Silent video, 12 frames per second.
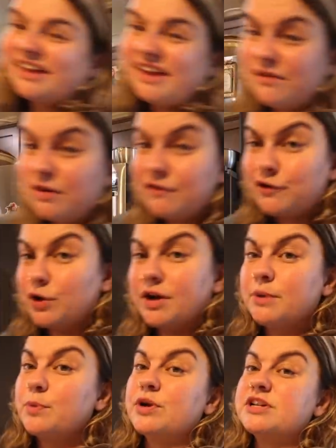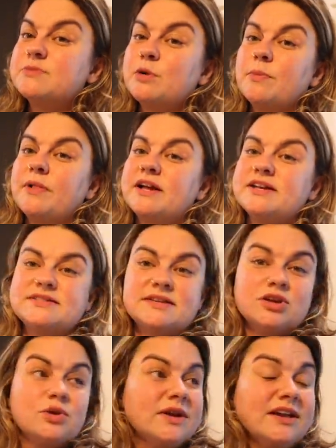even if you're in a pretty small place,
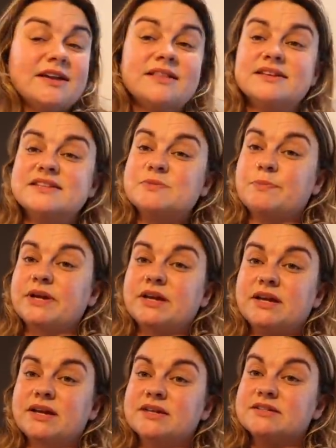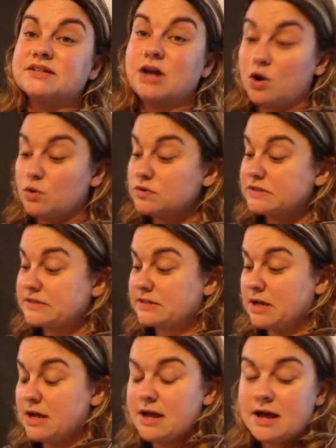you can get these big totes.
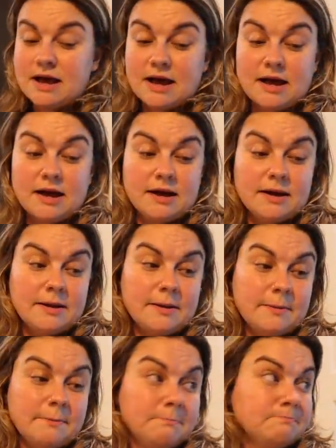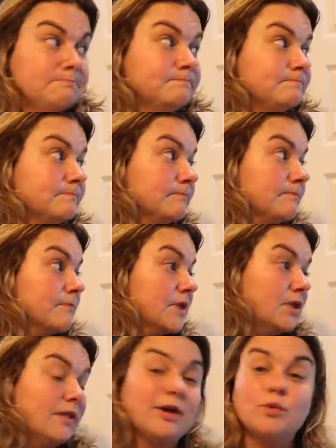Um,
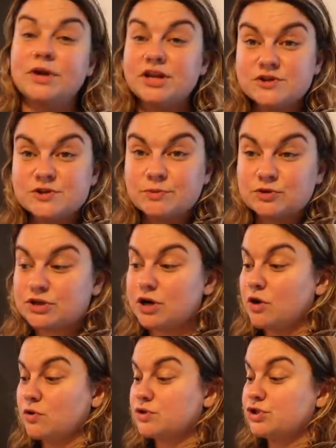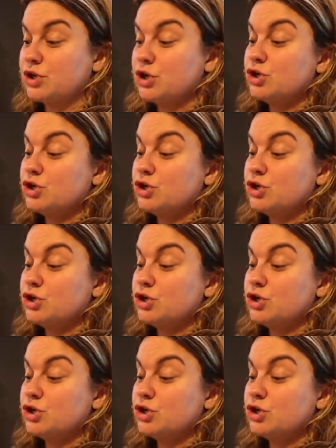like reusable totes